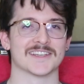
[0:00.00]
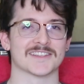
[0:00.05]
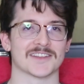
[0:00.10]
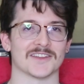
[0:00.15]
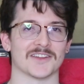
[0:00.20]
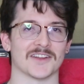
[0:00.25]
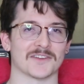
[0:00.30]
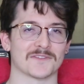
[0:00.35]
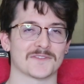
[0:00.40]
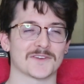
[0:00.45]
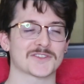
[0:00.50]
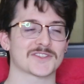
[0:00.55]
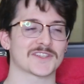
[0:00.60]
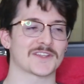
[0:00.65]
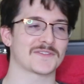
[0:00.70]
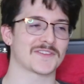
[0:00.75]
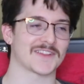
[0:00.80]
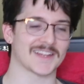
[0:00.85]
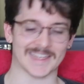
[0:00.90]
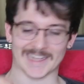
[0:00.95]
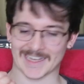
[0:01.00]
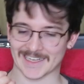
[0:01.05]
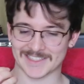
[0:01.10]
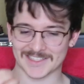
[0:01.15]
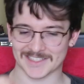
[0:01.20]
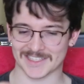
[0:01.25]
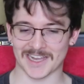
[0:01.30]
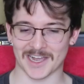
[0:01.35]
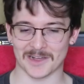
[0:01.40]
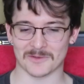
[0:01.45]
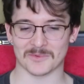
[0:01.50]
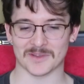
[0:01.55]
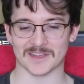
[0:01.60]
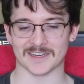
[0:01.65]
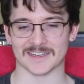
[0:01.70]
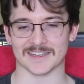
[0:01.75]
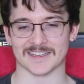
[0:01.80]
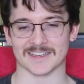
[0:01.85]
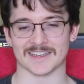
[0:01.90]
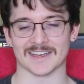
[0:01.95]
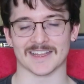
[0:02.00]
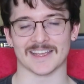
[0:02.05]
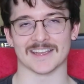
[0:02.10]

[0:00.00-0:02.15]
So unfortunately, I feel like I just can't win.